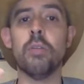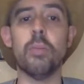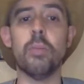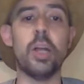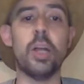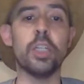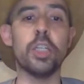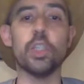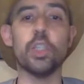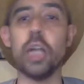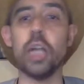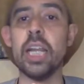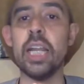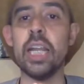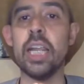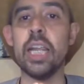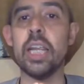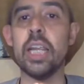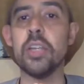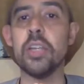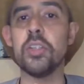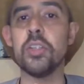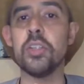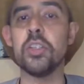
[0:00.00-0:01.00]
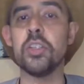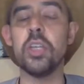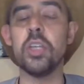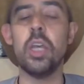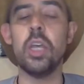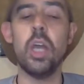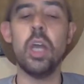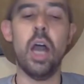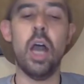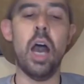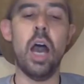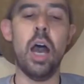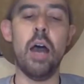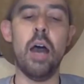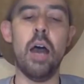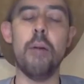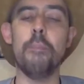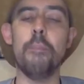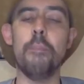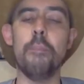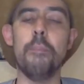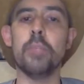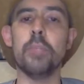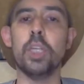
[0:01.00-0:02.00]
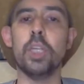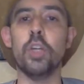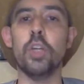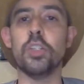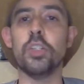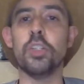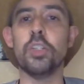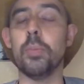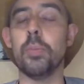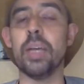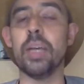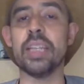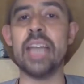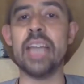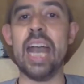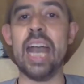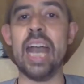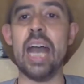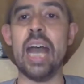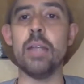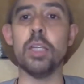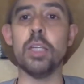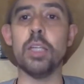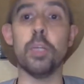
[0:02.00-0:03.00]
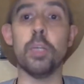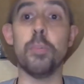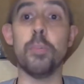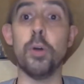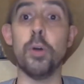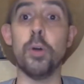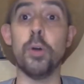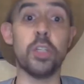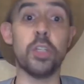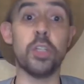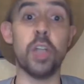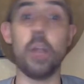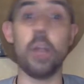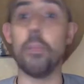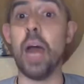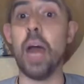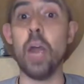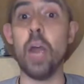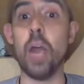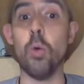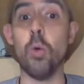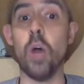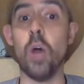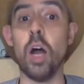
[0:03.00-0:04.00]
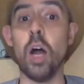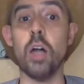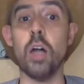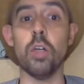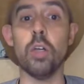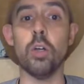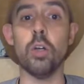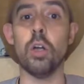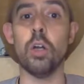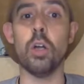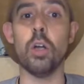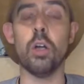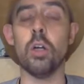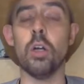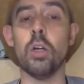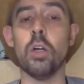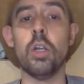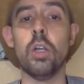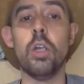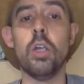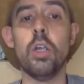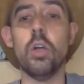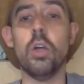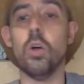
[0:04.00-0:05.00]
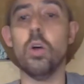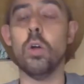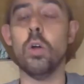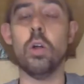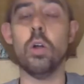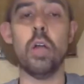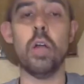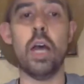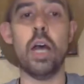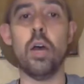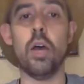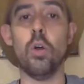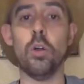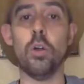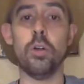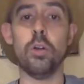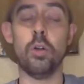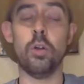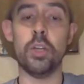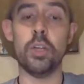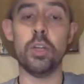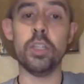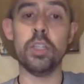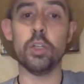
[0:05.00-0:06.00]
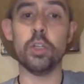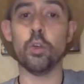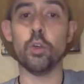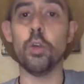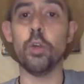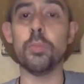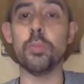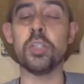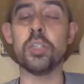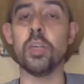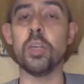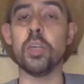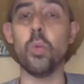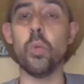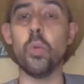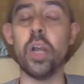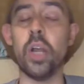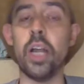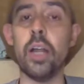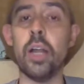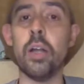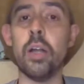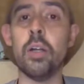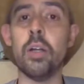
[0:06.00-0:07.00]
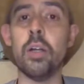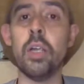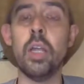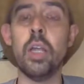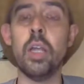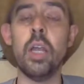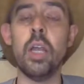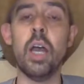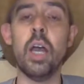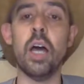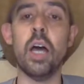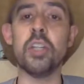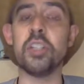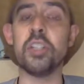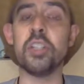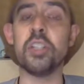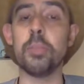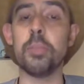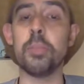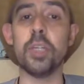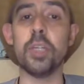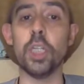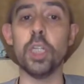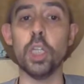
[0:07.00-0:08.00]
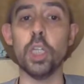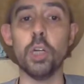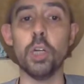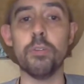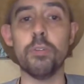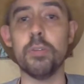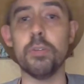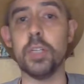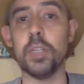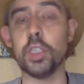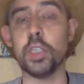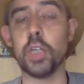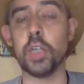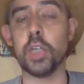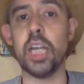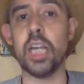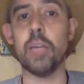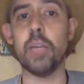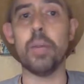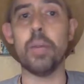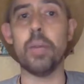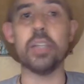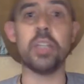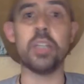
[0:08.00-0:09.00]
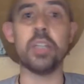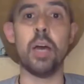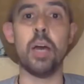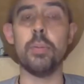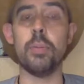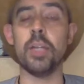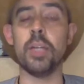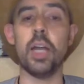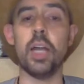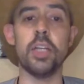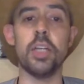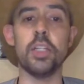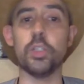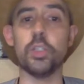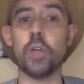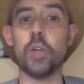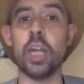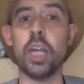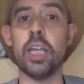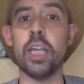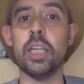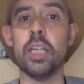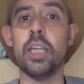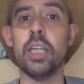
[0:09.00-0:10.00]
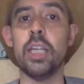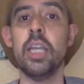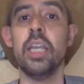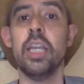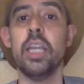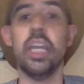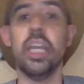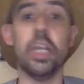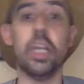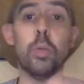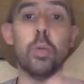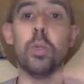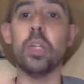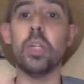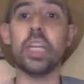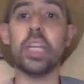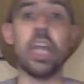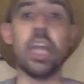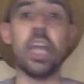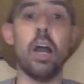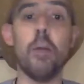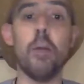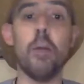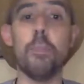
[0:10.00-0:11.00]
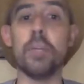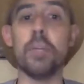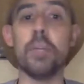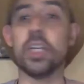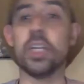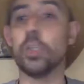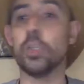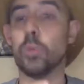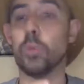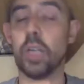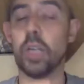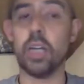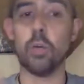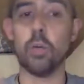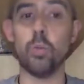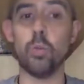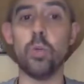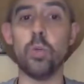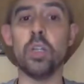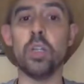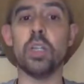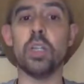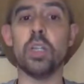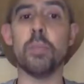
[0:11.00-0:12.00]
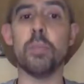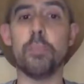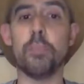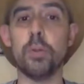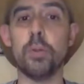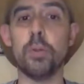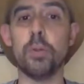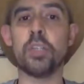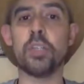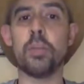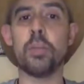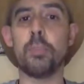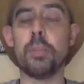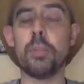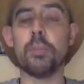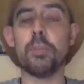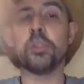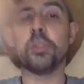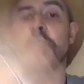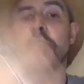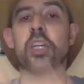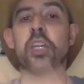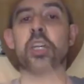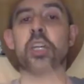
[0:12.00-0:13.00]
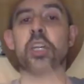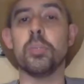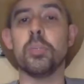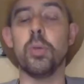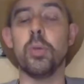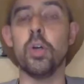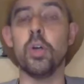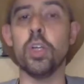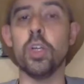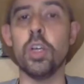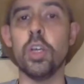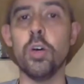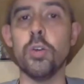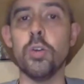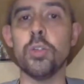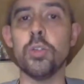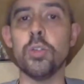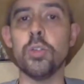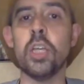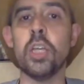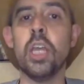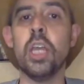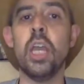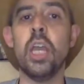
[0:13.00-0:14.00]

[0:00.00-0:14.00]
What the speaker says: trainings. Something like that. You could post it on my wall or in the group somewhere. Something you learned from the training about Tom and Anya's training. It'll really help because we're going to really boost up people's testimonials,